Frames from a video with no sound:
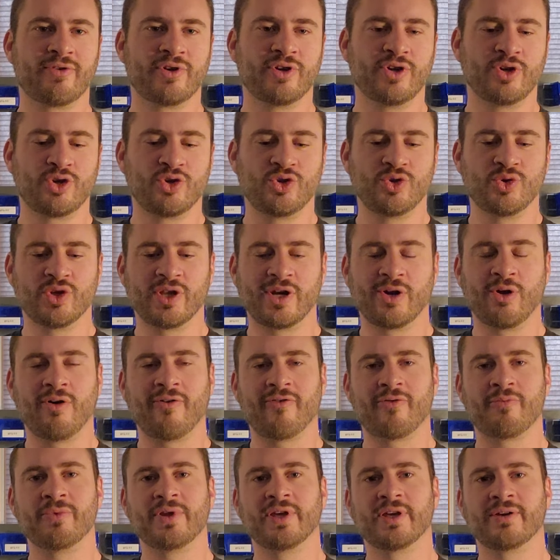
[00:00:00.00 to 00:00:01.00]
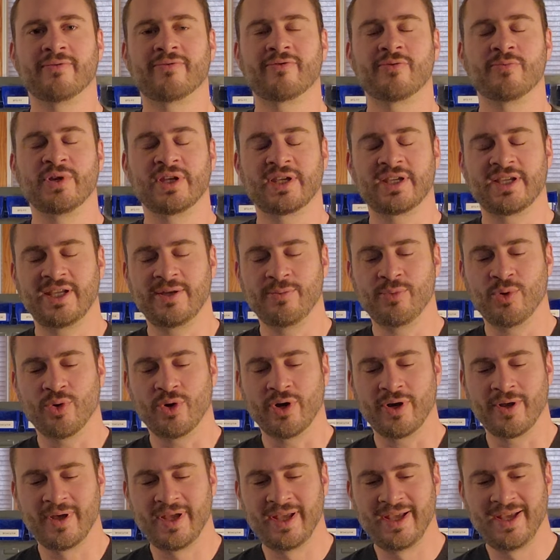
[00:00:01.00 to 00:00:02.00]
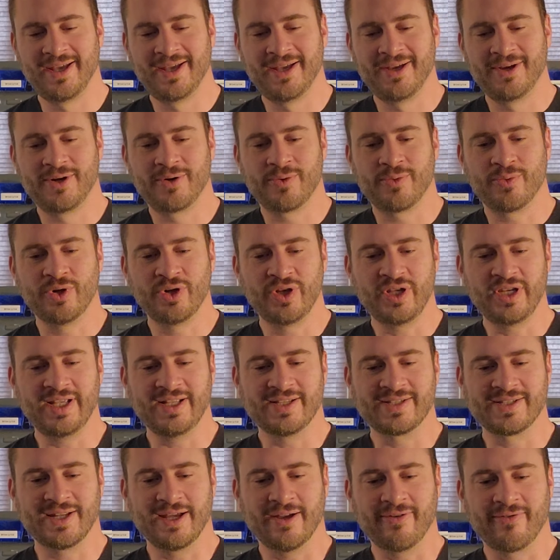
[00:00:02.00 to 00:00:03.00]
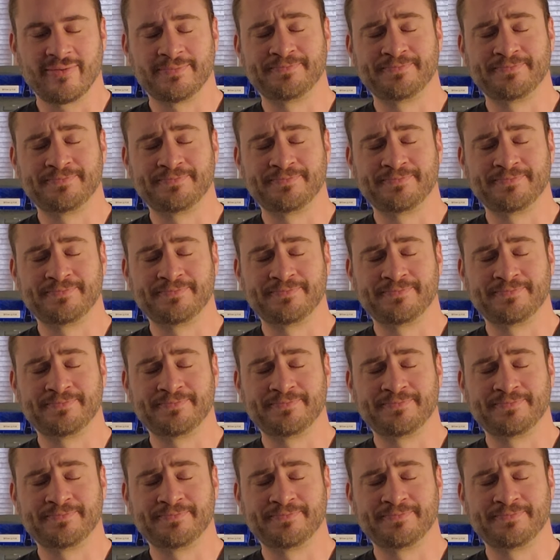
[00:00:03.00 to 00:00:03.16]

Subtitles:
You can do that all from the keyboard. Really neat stuff.